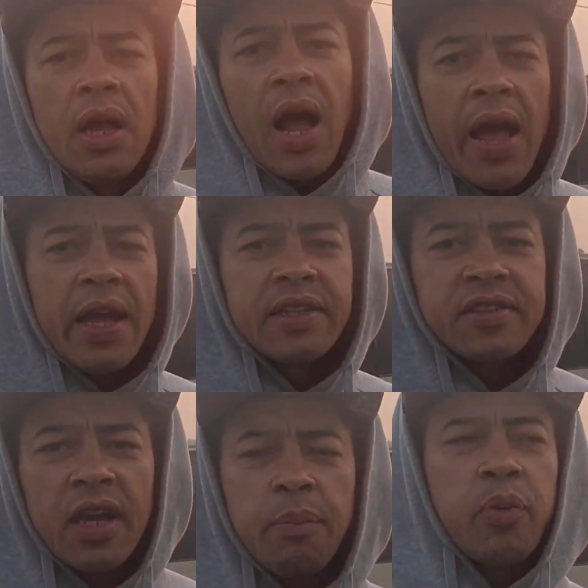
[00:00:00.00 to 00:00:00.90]

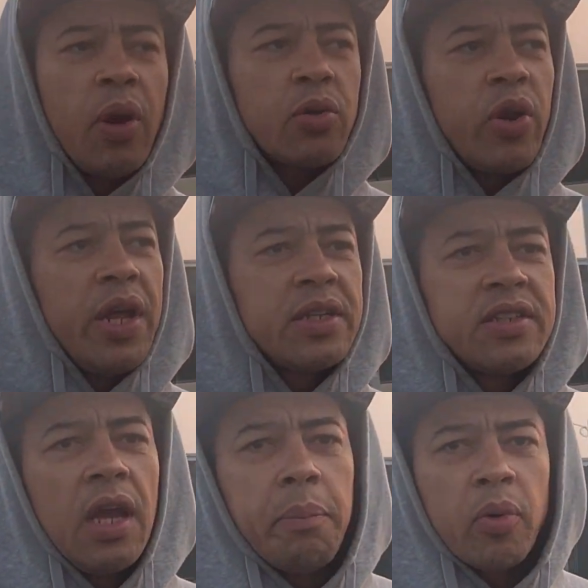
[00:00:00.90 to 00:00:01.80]
example, a great
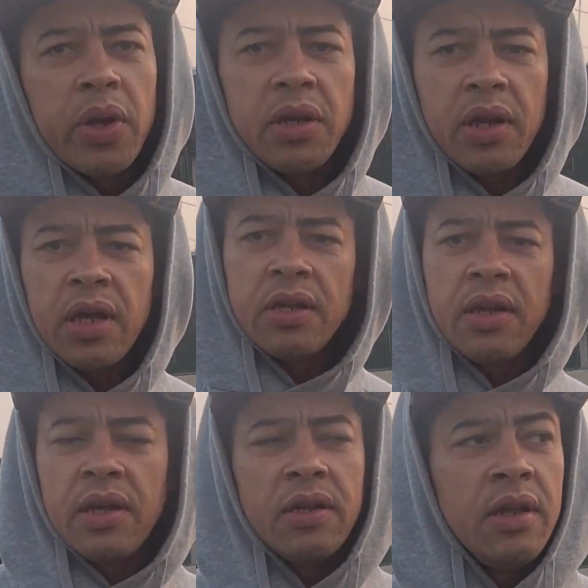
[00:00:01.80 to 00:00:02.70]
example,
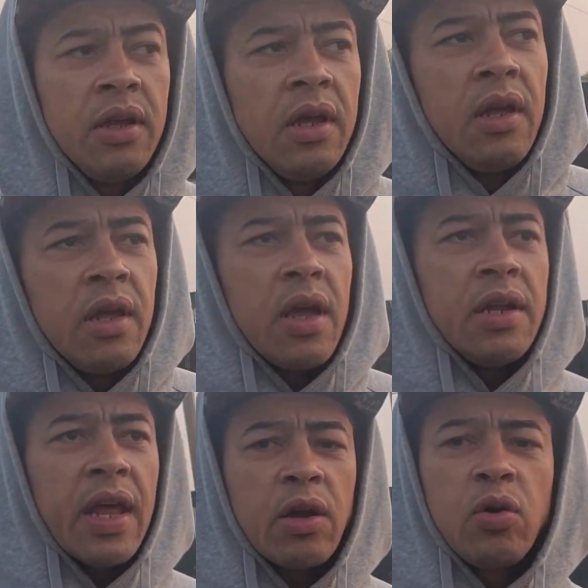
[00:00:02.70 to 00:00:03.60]
and
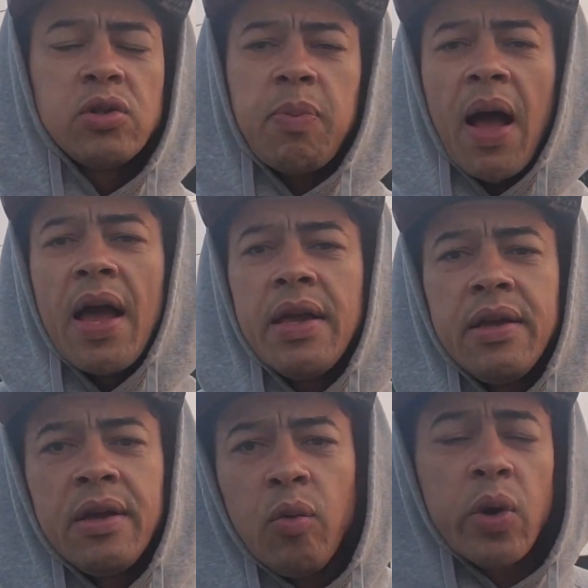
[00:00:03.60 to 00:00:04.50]
that goes by
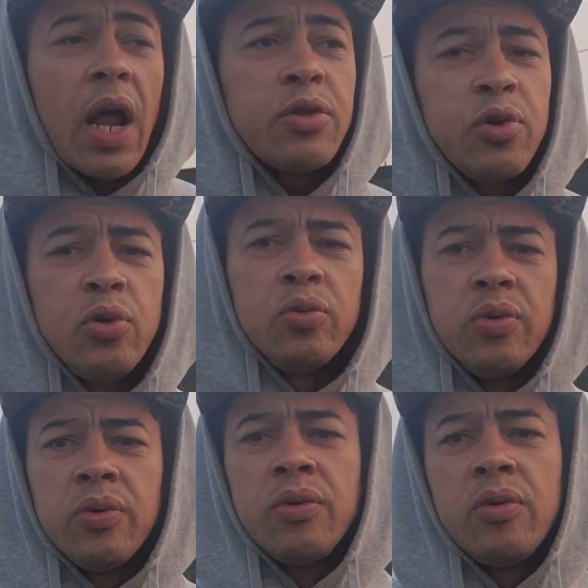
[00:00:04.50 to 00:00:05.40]
what I do,
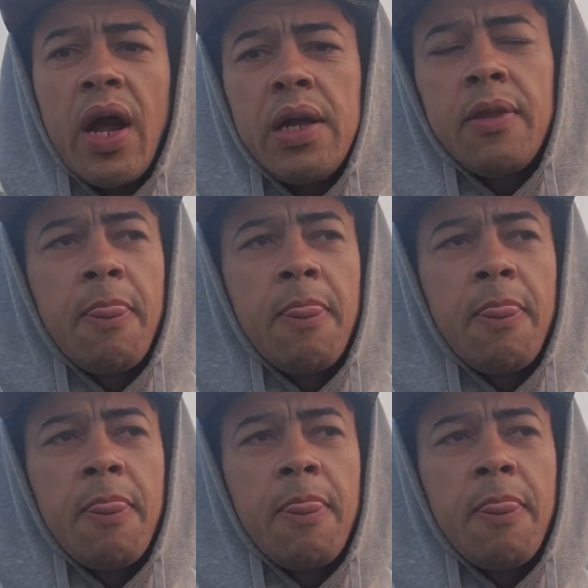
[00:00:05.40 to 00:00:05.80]
right?